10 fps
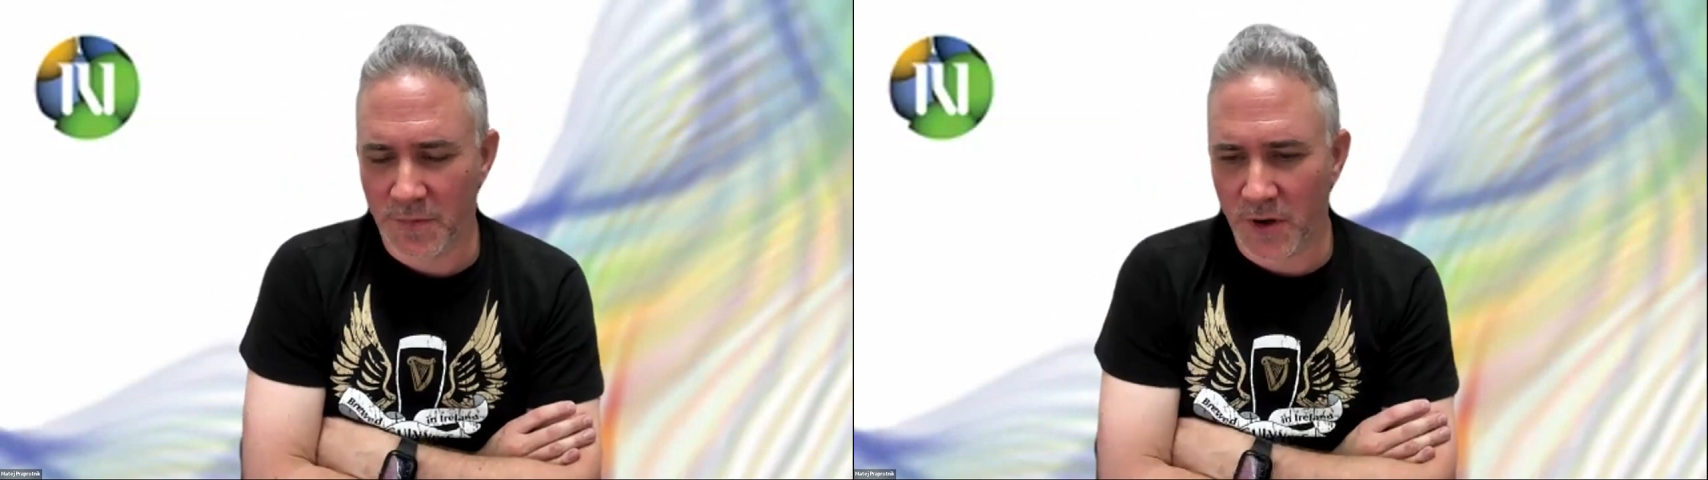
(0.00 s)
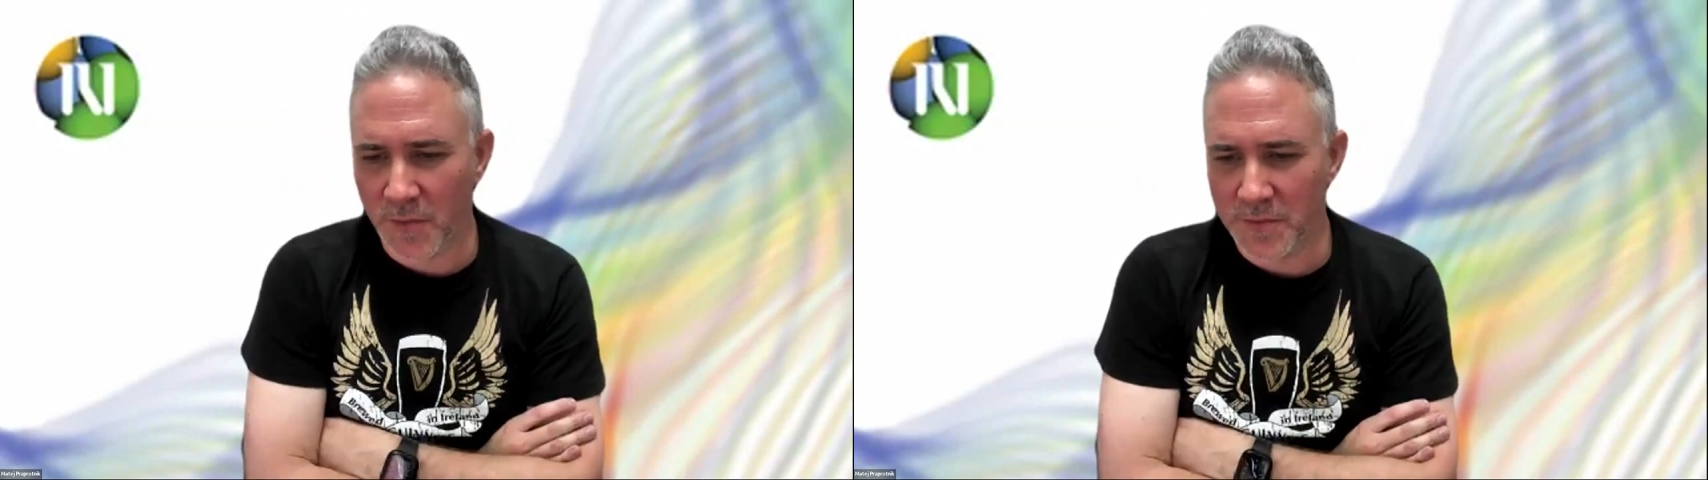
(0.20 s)

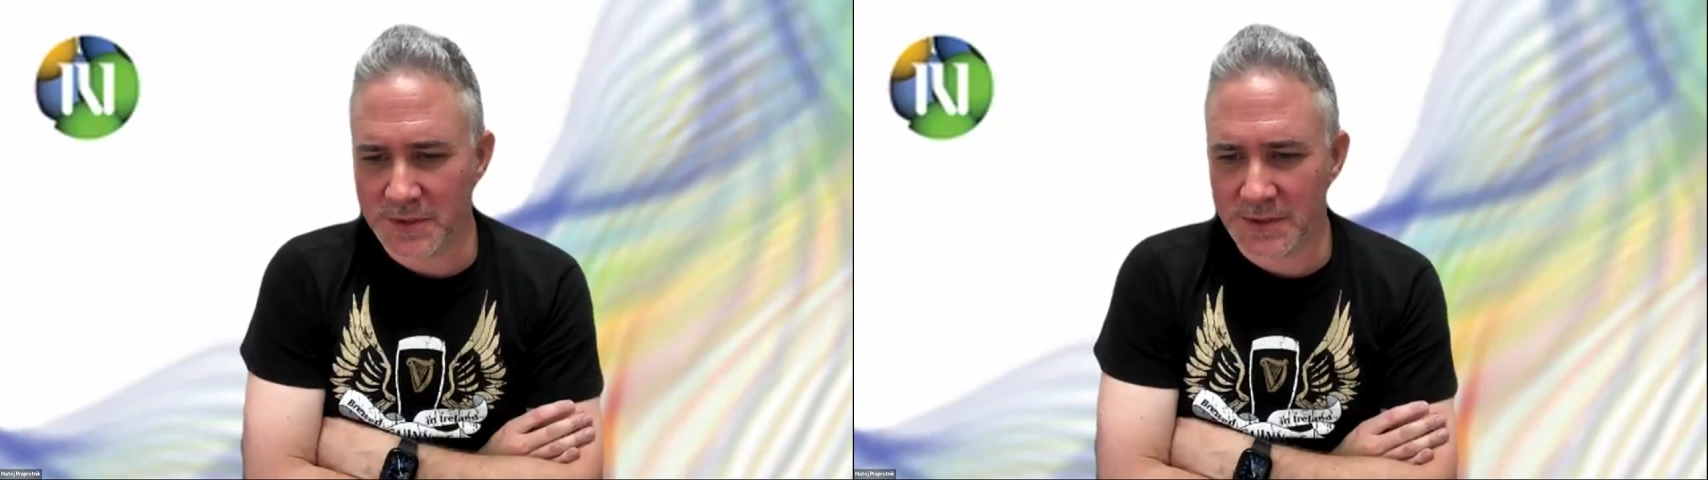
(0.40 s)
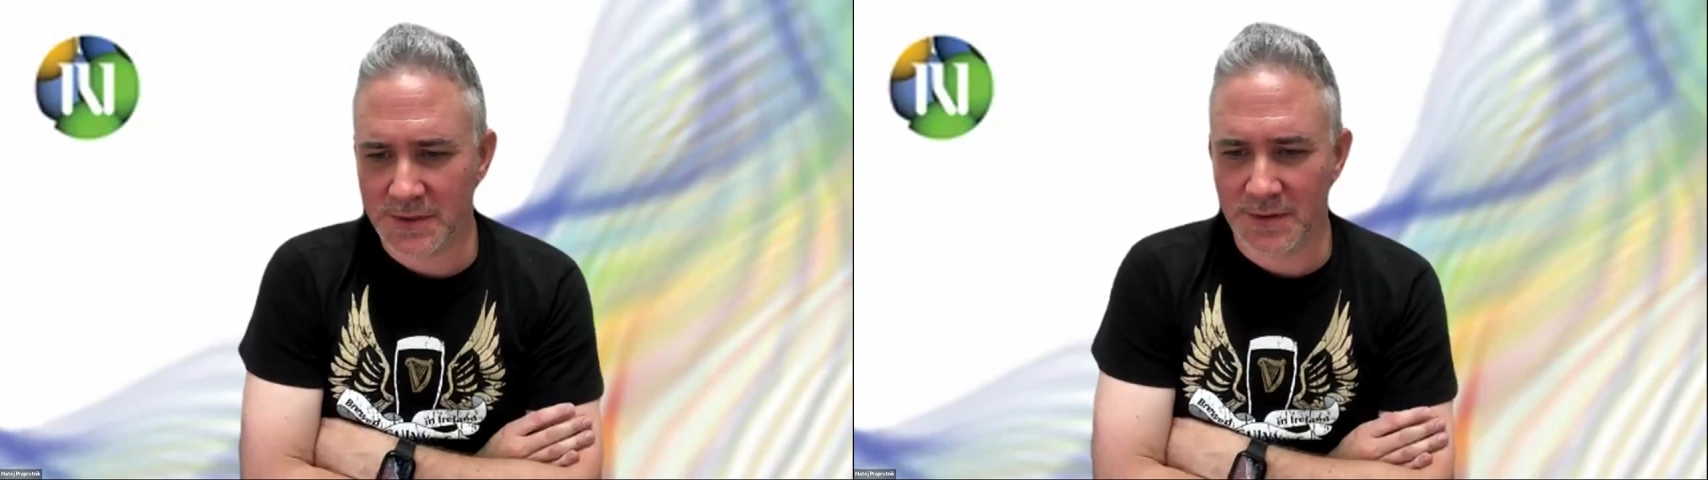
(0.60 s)

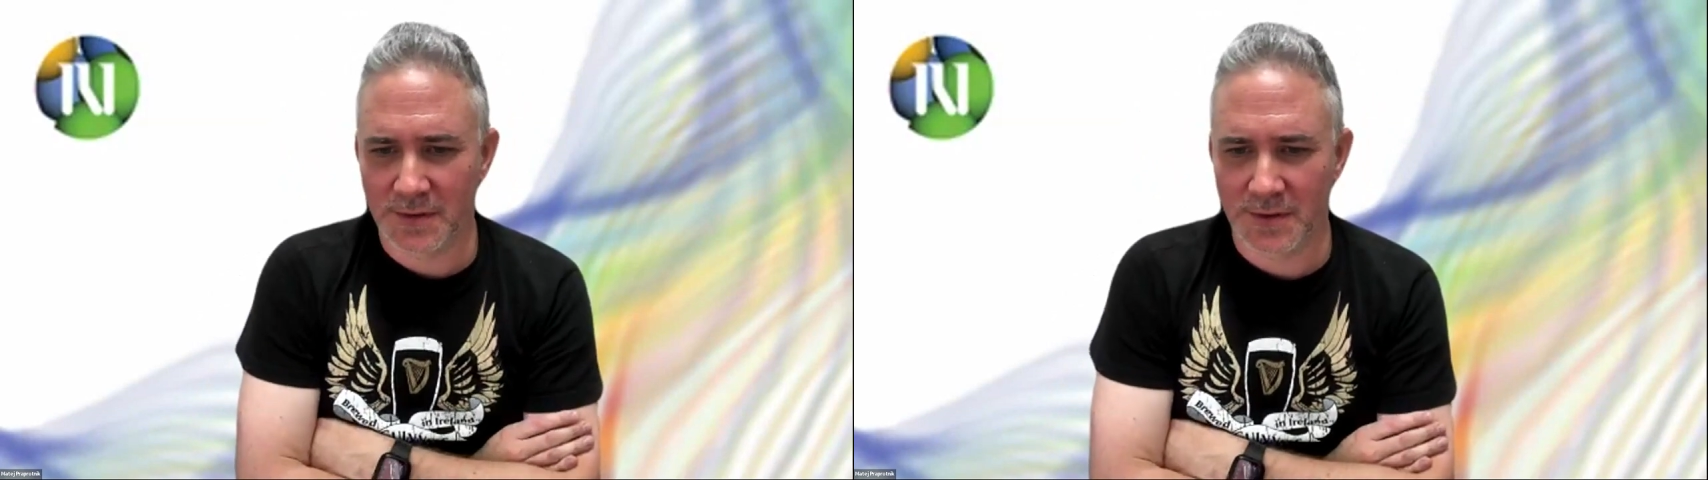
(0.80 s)
problems.